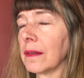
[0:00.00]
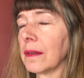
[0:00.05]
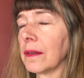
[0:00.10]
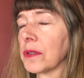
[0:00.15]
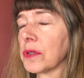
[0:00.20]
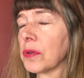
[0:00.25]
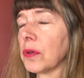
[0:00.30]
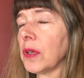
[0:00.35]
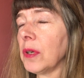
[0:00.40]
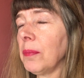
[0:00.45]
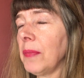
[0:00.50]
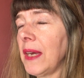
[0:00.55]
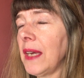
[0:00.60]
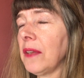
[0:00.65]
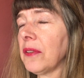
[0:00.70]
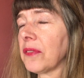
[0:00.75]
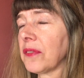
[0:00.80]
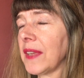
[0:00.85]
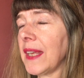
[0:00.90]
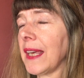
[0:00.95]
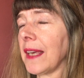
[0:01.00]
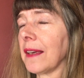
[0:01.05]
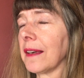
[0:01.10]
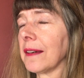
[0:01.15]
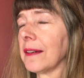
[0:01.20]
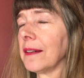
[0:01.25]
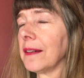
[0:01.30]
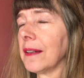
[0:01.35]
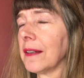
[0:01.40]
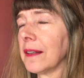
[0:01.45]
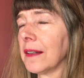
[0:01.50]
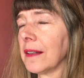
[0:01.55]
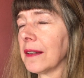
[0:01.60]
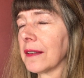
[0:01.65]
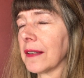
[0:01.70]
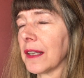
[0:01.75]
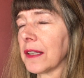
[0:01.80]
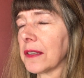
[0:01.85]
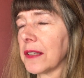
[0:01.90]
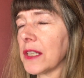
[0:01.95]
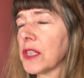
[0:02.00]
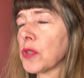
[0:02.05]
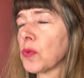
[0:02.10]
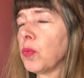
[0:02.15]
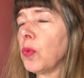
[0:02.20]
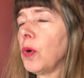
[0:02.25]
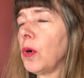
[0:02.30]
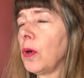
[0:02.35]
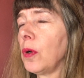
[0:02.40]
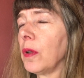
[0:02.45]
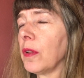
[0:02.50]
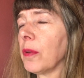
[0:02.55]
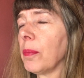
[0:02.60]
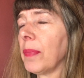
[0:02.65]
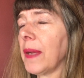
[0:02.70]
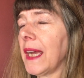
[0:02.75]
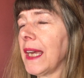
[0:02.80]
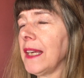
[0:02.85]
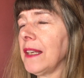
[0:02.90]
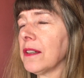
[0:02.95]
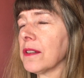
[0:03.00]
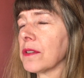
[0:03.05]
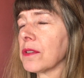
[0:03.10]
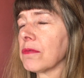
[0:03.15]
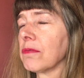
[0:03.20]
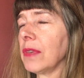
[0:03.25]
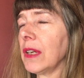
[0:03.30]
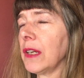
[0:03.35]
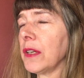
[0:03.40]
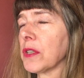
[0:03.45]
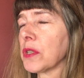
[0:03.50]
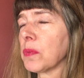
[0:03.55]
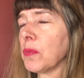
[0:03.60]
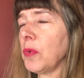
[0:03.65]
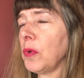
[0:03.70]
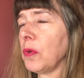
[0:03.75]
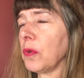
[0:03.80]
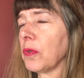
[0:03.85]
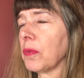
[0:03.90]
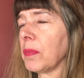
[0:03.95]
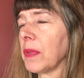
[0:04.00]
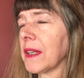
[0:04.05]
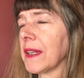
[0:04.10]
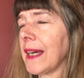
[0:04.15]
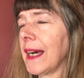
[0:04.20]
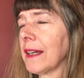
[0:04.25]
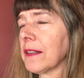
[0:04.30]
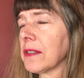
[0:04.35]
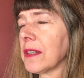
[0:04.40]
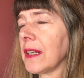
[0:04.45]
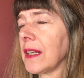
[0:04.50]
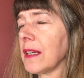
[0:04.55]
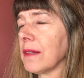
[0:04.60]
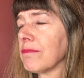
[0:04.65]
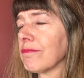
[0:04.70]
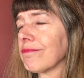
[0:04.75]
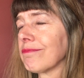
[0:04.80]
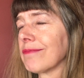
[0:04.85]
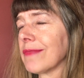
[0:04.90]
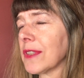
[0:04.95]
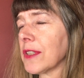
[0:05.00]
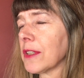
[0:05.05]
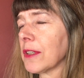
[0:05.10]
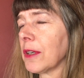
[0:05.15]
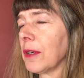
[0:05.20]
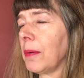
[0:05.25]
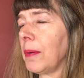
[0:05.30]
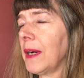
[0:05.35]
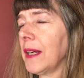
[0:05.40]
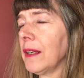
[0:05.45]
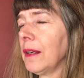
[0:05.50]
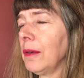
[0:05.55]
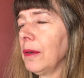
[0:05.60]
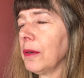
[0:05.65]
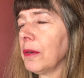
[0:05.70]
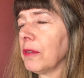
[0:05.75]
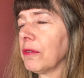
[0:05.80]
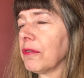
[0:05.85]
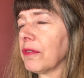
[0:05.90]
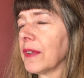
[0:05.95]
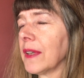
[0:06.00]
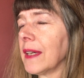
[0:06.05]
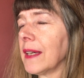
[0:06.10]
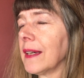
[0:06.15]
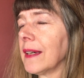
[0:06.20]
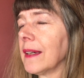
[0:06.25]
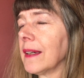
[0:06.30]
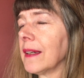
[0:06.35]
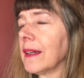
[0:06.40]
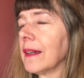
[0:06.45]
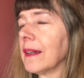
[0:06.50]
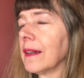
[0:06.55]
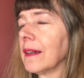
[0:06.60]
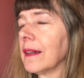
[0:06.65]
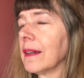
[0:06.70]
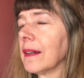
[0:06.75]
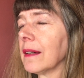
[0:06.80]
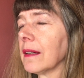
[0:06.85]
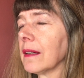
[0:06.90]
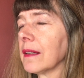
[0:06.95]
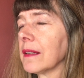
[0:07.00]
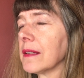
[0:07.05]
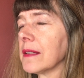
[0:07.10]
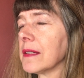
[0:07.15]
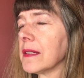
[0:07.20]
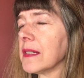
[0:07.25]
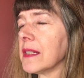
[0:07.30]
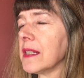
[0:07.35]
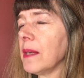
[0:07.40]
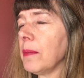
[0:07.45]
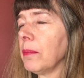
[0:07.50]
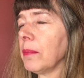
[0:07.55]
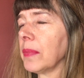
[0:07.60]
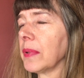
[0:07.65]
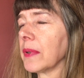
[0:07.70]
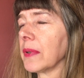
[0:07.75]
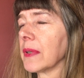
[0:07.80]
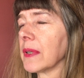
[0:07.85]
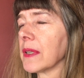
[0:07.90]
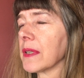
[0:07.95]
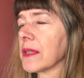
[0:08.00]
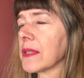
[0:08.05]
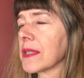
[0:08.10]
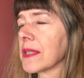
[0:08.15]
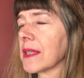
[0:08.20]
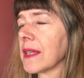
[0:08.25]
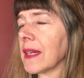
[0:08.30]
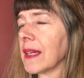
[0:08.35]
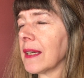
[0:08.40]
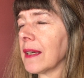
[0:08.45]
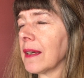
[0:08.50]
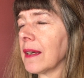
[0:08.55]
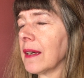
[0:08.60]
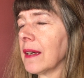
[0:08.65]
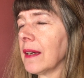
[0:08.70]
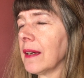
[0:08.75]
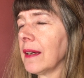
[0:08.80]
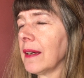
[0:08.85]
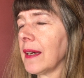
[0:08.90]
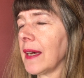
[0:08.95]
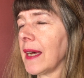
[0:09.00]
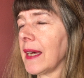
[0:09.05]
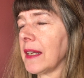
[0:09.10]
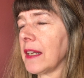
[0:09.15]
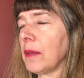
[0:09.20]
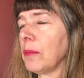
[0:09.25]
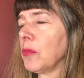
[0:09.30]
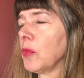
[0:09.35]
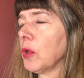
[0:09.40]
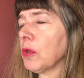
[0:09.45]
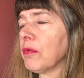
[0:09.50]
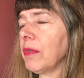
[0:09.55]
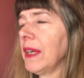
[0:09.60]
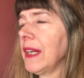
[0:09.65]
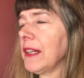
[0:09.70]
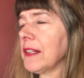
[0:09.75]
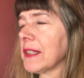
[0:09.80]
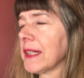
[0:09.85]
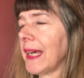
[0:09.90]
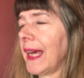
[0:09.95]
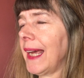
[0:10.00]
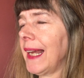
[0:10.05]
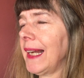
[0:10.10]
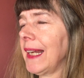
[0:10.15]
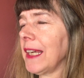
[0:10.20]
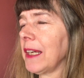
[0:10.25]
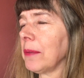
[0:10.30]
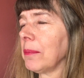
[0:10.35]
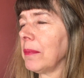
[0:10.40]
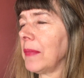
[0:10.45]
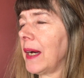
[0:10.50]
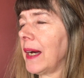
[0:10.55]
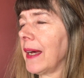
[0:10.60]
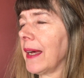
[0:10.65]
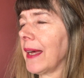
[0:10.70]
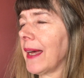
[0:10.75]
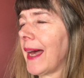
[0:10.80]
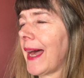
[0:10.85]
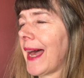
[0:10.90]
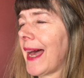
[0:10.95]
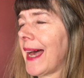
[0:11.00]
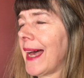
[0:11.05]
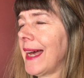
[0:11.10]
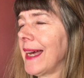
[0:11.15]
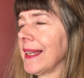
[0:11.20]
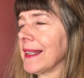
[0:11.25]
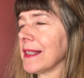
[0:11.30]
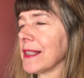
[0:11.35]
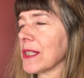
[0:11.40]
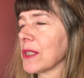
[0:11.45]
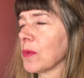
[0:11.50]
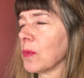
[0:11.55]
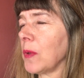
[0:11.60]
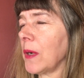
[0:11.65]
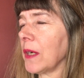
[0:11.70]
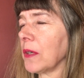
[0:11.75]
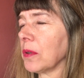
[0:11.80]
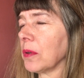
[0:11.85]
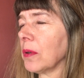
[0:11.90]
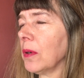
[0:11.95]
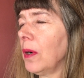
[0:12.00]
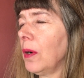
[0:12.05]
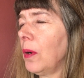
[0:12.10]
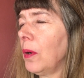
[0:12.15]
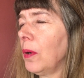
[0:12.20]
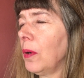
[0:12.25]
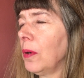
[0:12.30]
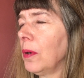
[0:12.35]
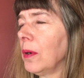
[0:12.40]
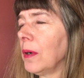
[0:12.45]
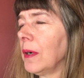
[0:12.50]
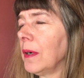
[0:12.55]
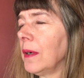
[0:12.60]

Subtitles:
So you may think that this wall, the paint is really smooth, but actually quite a lot of dimples. And I'm not really telling my hands where to go.